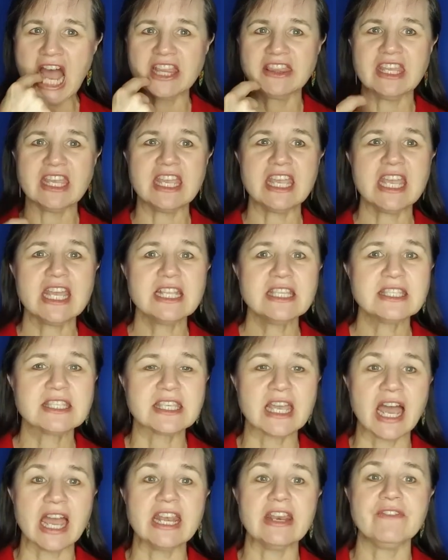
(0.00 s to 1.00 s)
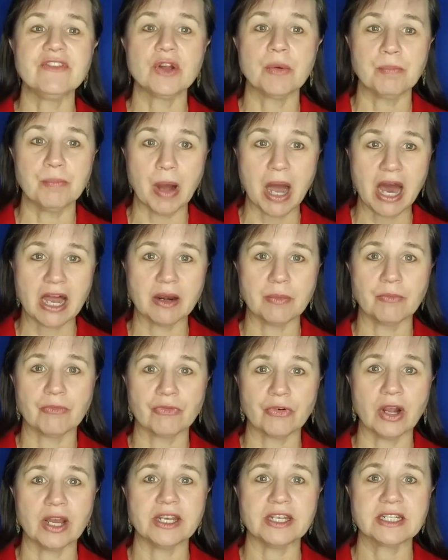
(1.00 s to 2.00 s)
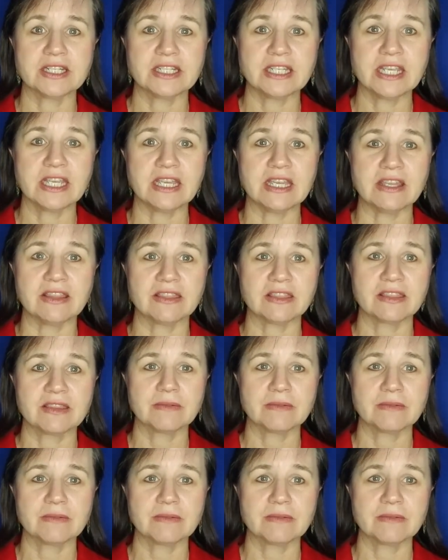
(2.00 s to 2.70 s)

the inside of your bottom front teeth.